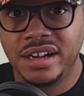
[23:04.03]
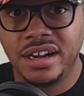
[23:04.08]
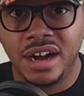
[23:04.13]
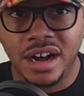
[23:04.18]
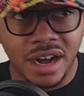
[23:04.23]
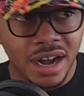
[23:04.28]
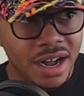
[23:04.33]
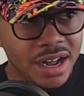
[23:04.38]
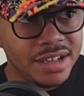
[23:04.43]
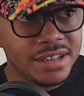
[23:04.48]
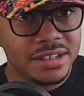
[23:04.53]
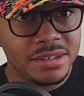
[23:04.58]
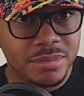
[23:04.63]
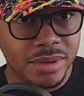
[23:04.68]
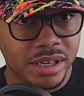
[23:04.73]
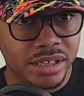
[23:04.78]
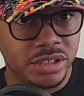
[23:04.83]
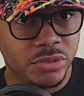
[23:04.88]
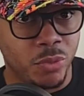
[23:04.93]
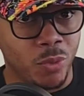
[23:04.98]
An ugly
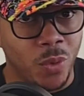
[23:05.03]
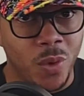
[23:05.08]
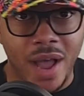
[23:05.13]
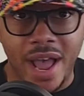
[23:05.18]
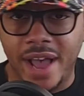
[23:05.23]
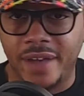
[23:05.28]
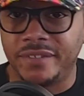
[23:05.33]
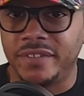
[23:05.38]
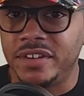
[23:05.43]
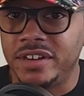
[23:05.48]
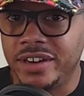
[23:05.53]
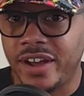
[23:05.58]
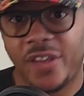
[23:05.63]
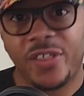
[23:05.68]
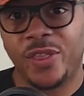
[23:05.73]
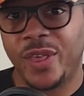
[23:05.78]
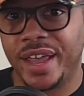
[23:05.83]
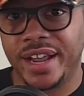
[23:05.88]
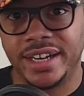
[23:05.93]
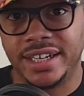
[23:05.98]
bitch will have
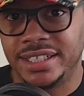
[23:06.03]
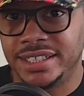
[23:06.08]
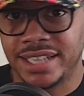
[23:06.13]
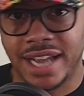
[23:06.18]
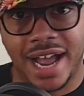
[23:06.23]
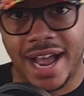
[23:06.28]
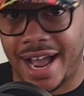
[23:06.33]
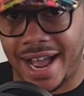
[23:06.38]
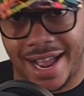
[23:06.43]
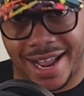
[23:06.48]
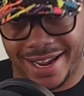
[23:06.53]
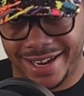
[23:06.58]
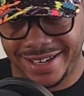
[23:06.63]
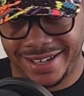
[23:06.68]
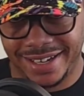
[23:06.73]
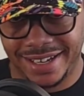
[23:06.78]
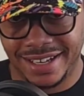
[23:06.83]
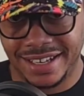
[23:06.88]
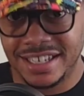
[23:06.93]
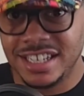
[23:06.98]
nothing to
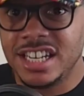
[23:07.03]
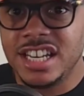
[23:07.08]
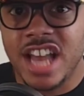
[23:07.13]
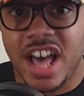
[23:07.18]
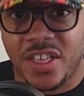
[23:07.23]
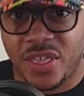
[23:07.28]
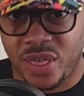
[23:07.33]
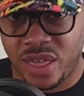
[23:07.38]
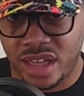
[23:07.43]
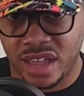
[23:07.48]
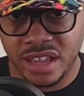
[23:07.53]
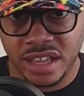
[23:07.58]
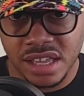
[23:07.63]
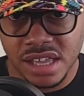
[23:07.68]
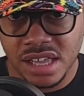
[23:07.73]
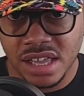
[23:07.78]
hide. Nothing.